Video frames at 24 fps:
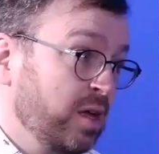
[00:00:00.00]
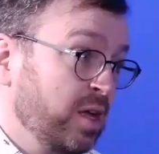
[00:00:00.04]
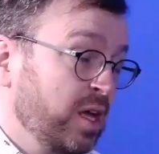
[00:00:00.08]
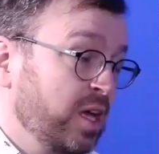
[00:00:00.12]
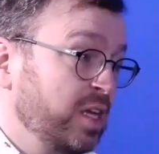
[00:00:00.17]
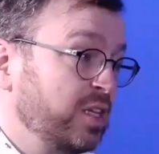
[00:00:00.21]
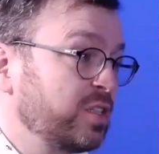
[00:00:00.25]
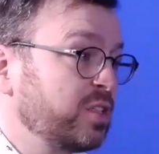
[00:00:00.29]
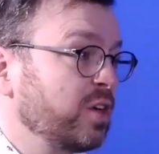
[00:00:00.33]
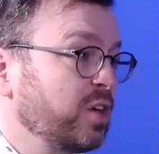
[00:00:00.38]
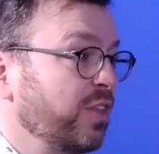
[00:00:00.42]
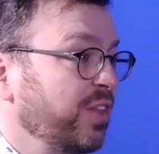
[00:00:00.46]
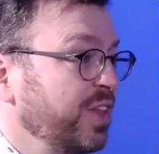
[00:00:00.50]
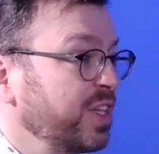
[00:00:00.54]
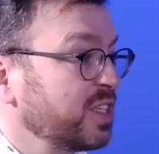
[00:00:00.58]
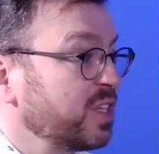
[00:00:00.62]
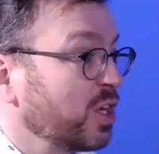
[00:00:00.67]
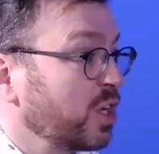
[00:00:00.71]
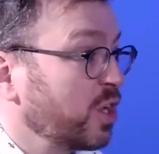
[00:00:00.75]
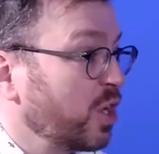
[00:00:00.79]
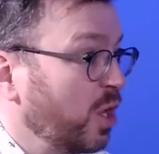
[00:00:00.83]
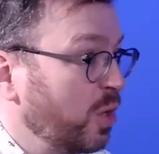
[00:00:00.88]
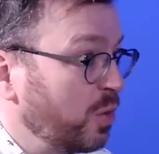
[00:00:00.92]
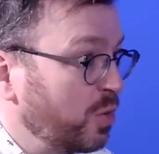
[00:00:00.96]
It's got things like
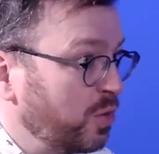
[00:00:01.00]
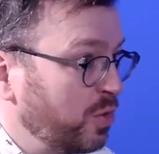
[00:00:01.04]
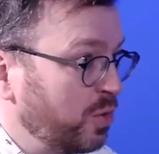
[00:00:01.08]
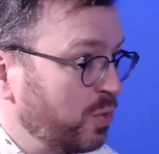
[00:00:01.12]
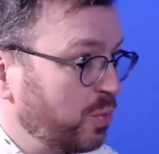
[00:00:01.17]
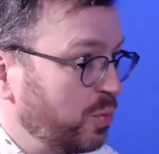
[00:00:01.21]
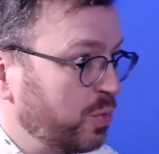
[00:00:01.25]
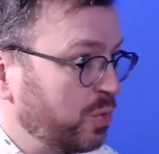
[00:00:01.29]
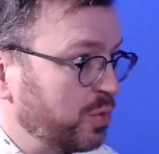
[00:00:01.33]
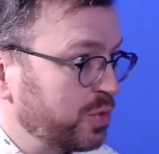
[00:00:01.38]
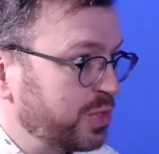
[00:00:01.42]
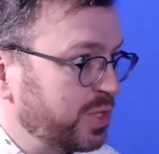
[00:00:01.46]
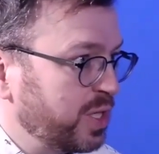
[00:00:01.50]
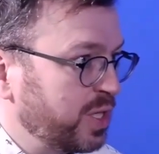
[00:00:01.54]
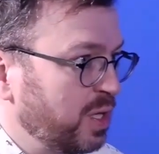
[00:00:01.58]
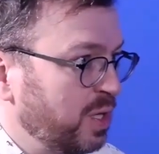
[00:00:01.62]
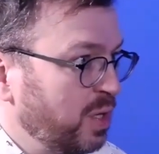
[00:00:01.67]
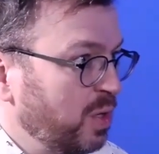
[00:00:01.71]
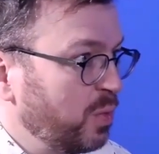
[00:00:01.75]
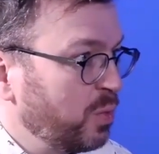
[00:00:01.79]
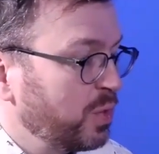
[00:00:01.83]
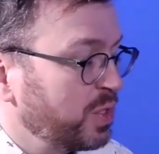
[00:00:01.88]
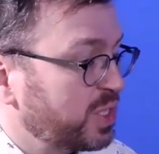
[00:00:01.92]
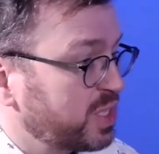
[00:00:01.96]
coconut water,
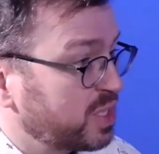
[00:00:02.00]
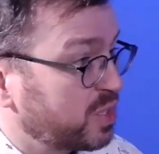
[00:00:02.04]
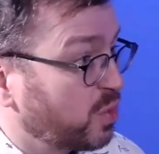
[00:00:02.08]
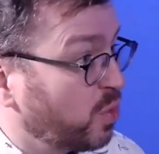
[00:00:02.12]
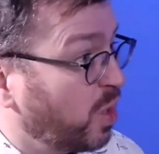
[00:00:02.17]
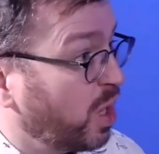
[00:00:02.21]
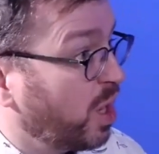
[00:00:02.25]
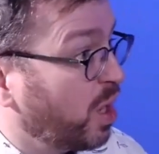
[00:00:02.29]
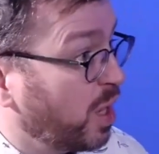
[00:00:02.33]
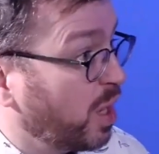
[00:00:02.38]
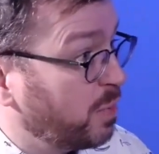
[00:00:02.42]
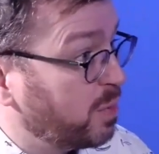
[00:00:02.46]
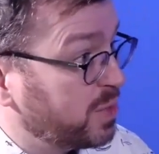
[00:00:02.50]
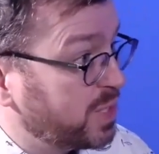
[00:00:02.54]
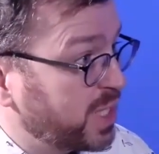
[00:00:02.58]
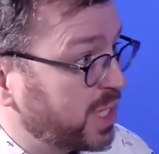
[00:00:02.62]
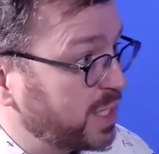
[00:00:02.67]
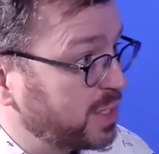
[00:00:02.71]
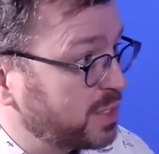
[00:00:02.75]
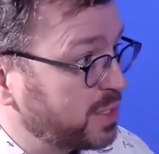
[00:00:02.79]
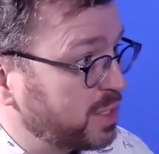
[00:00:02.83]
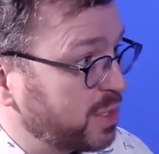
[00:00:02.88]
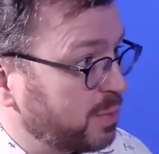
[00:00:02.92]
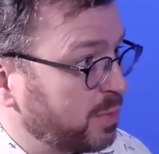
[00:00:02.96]
which is quite high in
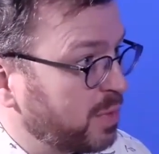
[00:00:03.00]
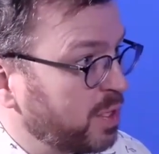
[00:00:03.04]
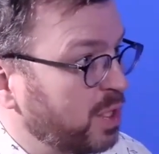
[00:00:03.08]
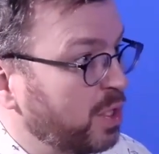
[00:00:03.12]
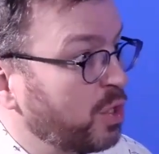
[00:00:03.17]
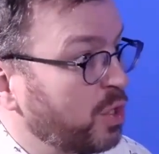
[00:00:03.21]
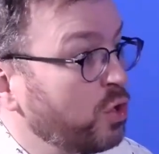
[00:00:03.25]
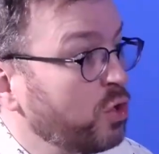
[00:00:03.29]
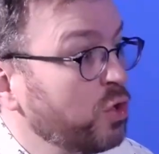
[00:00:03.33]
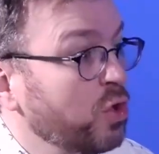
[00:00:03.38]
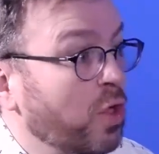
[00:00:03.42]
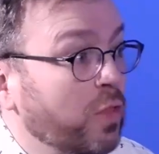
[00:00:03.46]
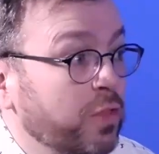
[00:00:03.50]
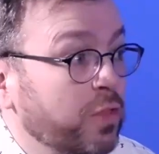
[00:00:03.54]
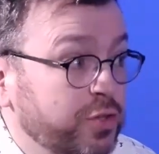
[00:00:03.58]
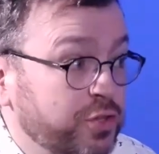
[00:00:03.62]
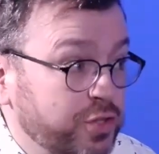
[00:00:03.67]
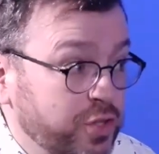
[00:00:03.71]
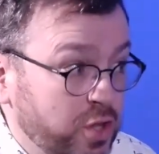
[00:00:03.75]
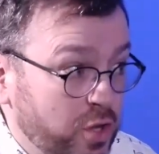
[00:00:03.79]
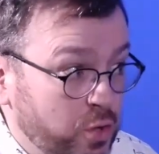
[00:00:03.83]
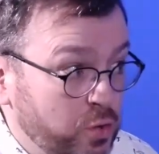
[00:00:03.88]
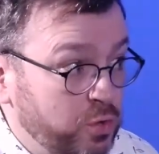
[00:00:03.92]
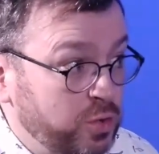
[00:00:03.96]
potassium, not the
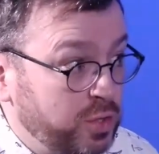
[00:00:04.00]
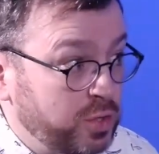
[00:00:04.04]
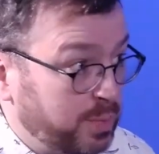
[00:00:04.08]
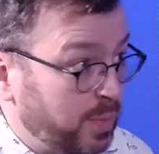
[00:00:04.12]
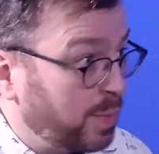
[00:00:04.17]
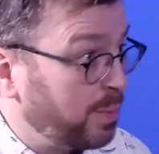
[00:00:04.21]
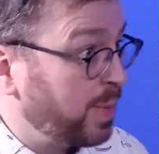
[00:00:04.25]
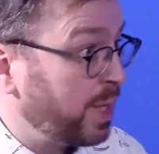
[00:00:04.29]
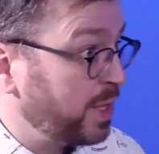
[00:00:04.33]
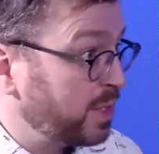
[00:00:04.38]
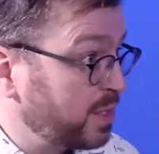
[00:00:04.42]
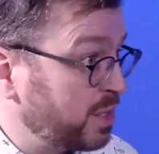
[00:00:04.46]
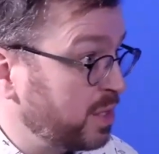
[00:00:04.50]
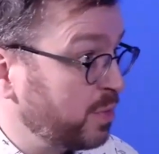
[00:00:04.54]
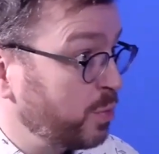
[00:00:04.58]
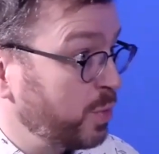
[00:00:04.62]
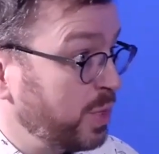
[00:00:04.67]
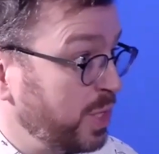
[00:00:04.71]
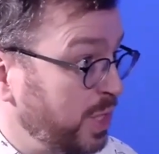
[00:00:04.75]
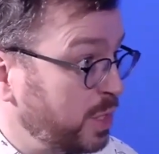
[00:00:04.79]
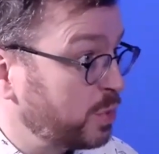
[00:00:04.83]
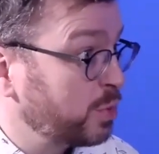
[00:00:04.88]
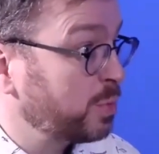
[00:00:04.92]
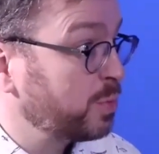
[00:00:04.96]
sodium I mentioned that we
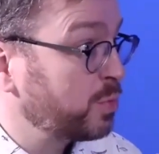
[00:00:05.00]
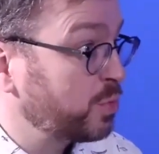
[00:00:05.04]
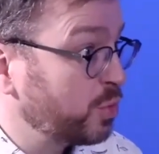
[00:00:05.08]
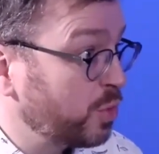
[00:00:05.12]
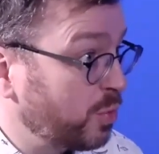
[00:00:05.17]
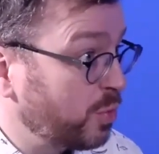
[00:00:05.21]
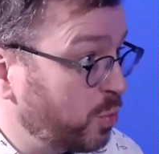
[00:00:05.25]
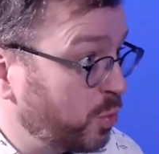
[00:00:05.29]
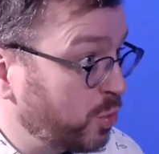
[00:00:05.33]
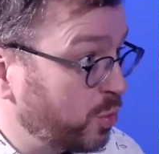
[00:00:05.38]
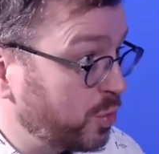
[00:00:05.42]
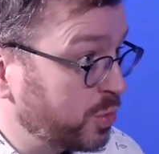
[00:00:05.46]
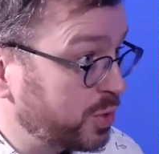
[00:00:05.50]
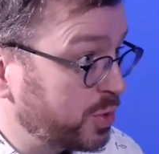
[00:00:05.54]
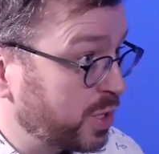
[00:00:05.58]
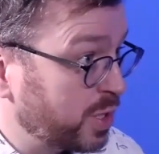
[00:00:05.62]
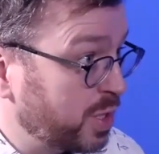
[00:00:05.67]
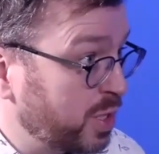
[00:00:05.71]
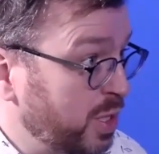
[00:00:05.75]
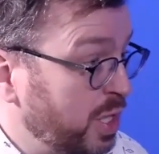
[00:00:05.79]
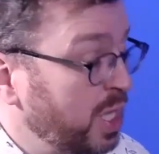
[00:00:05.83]
need to absorb water.